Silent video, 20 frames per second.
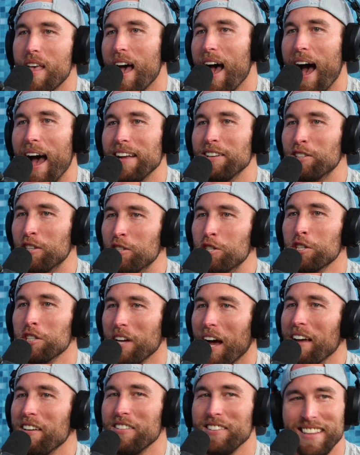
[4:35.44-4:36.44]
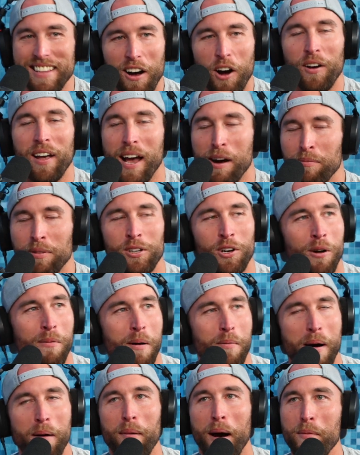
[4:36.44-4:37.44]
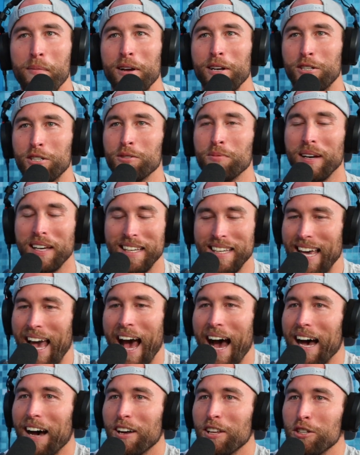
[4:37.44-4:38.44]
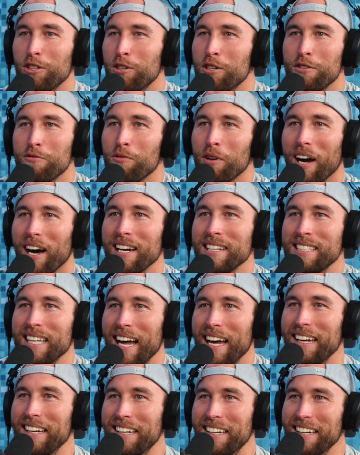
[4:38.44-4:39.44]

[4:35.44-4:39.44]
I'm going to call my mom. I bet she's like, yeah, you didn't realize that?